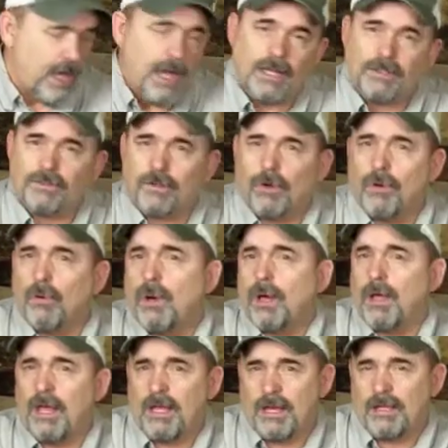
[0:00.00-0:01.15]
And
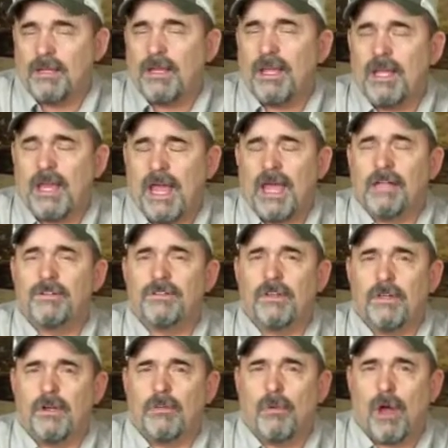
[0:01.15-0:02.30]
so, enhance
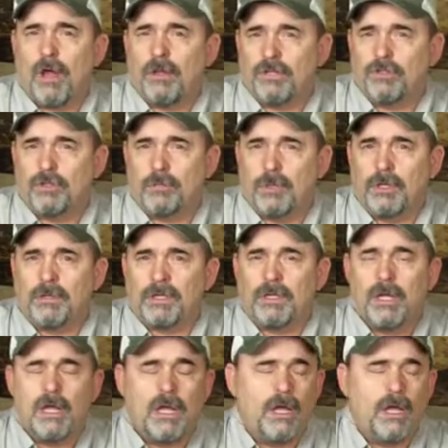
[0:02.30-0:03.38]
the rod that you're building.